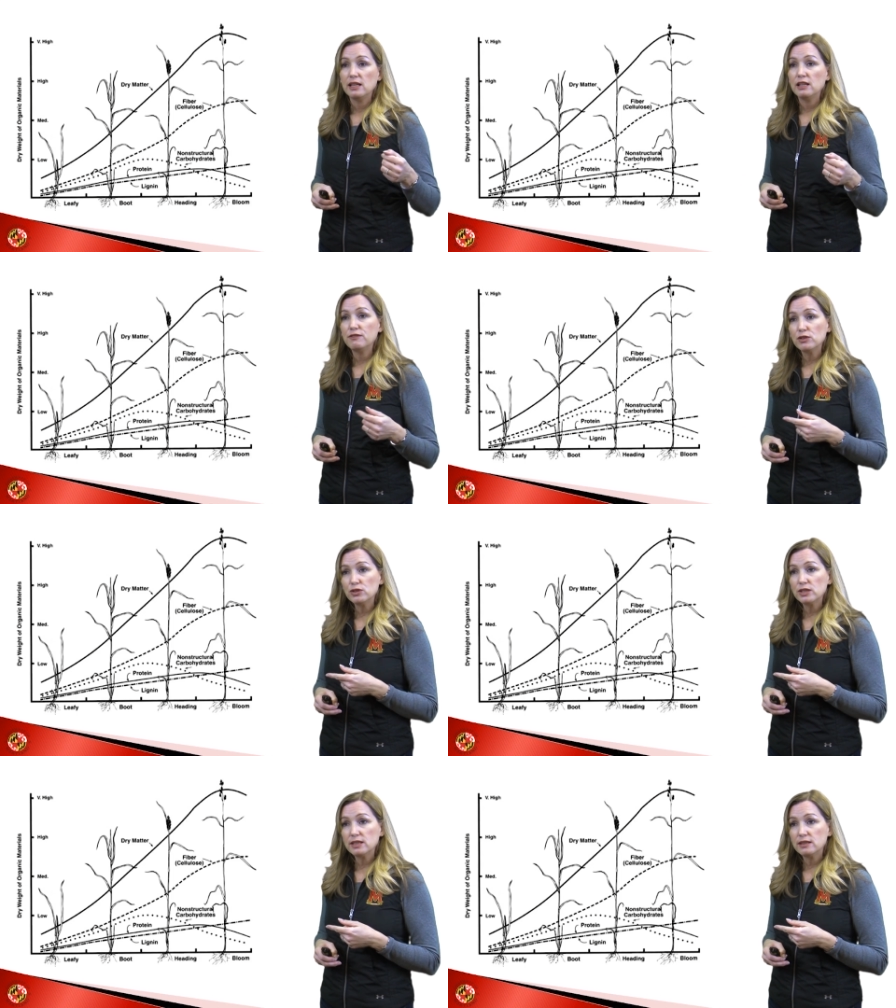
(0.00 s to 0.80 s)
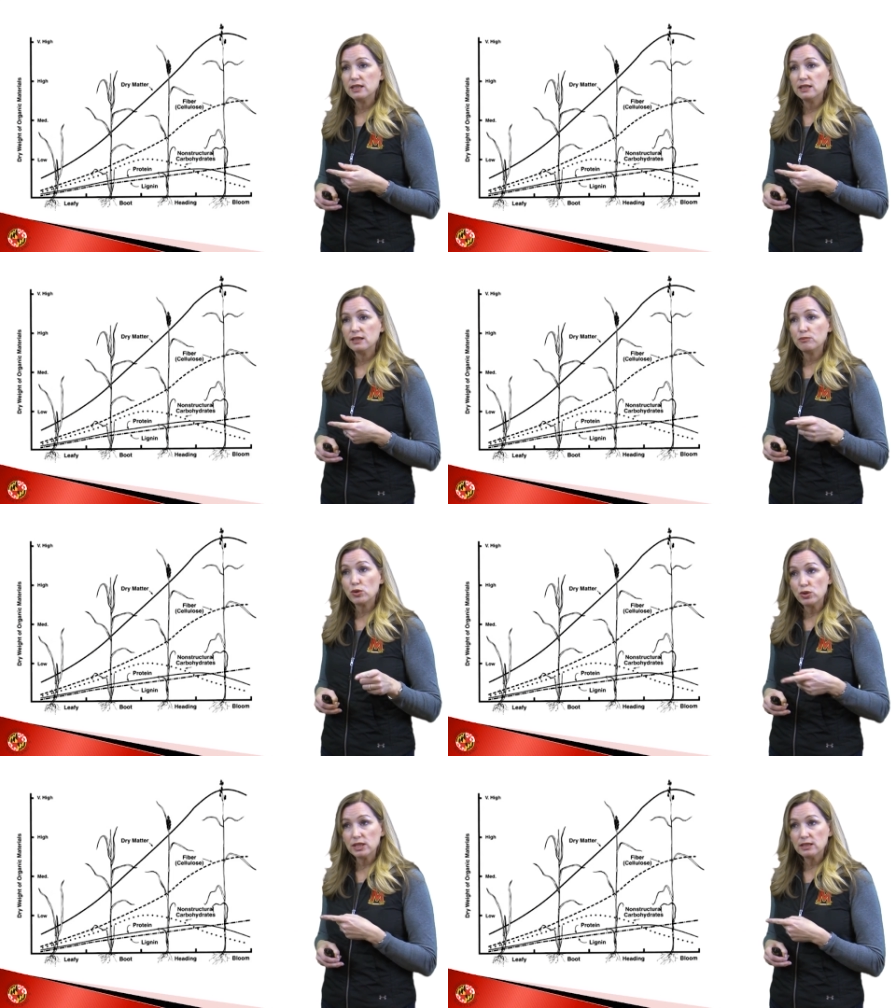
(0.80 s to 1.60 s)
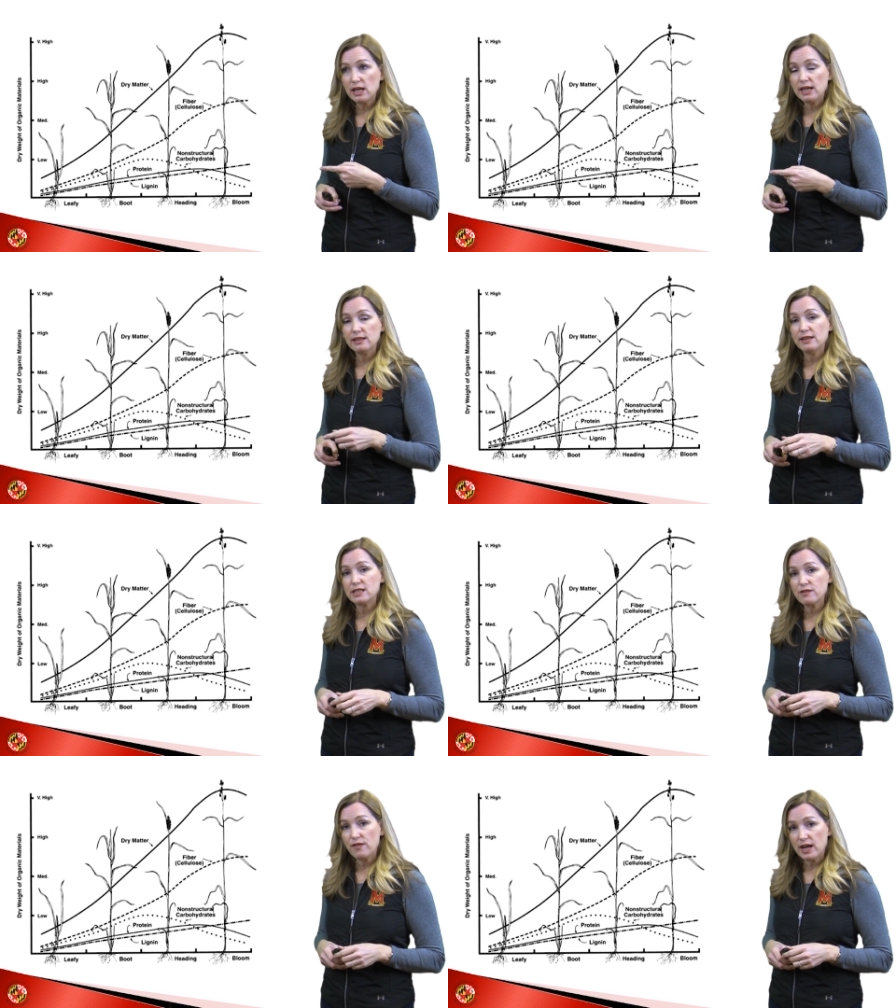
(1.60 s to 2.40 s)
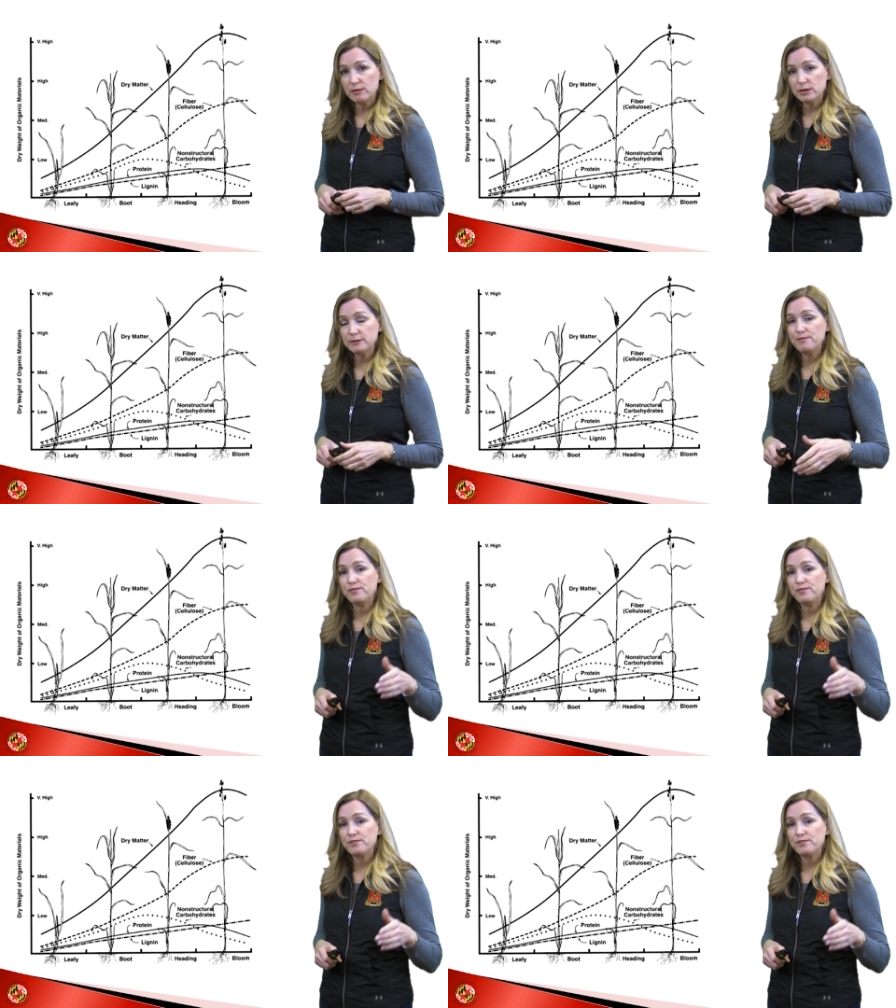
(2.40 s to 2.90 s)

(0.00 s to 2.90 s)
If you look at the broken line, that's fiber.